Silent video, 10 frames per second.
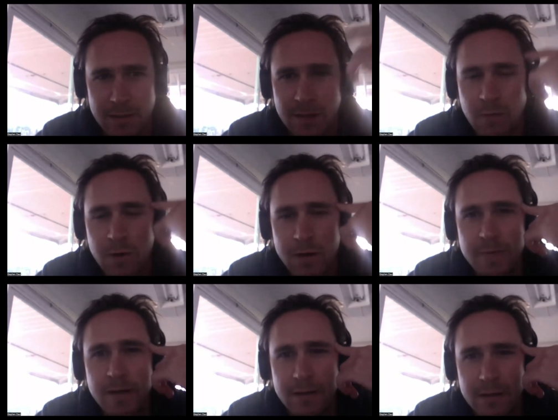that they want to
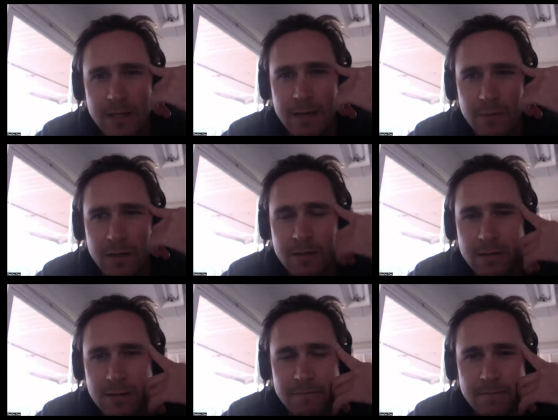spend their time with.
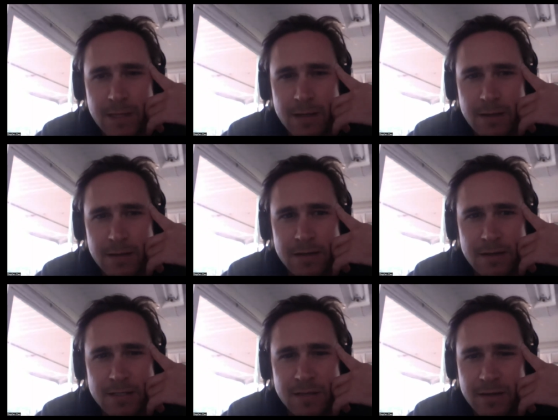It
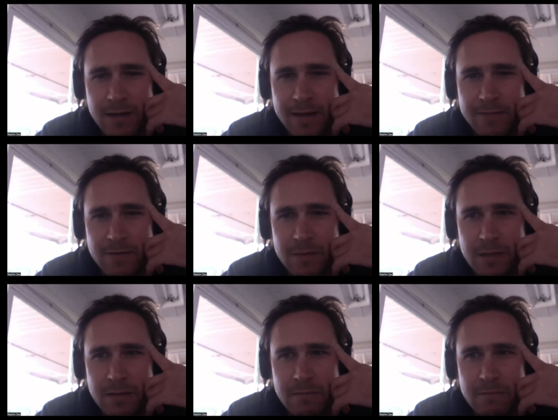is something I have to be
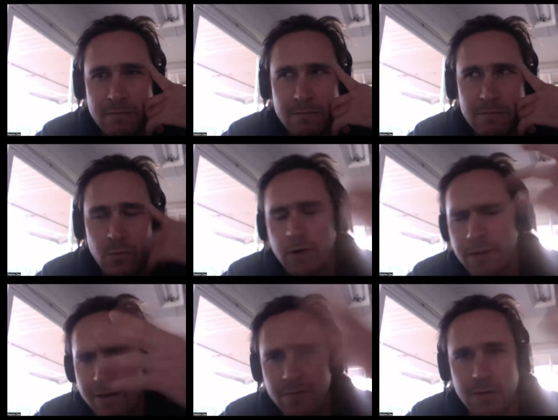more
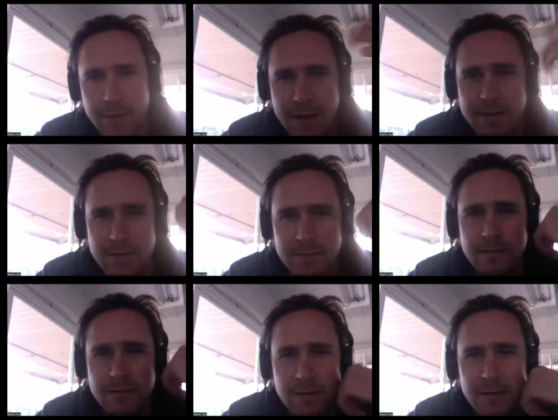thoughtful about
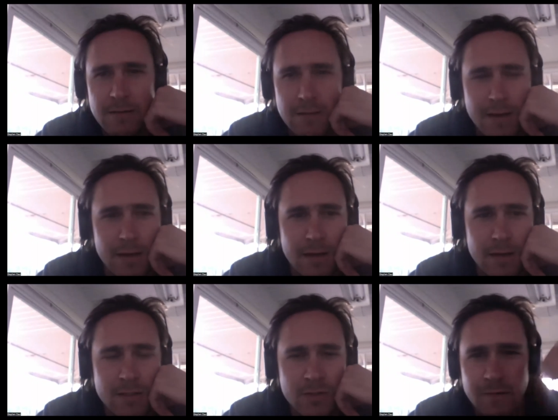
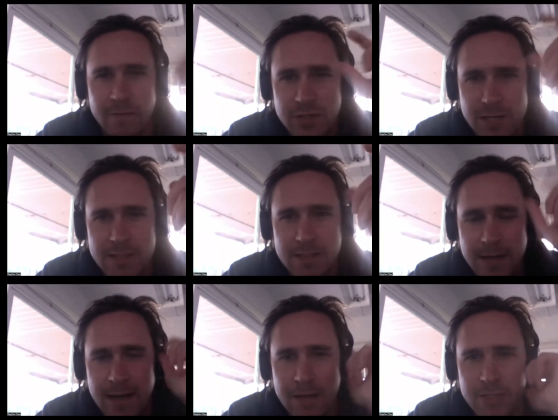and sort of adjust
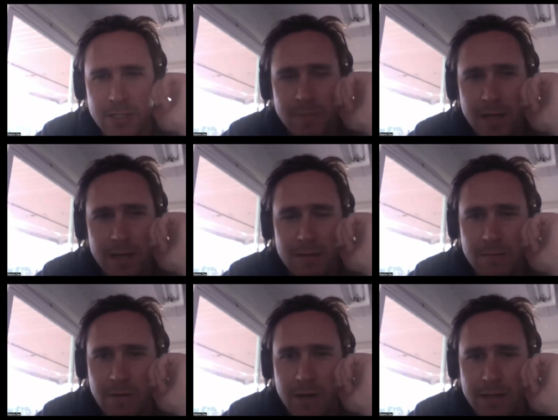yeah adjust my my
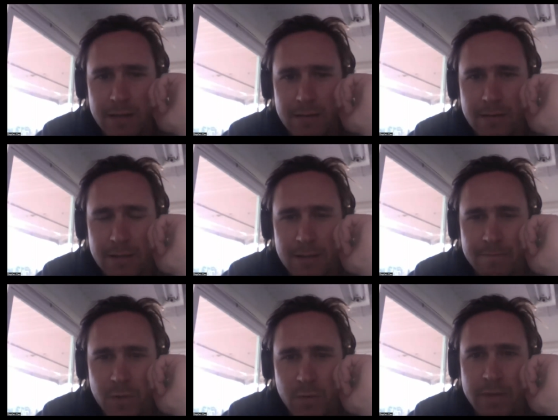writing
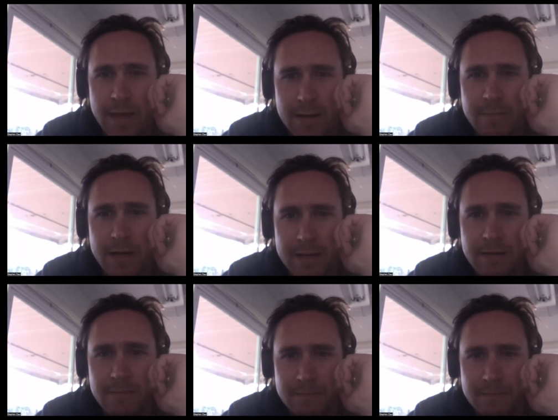with that in mind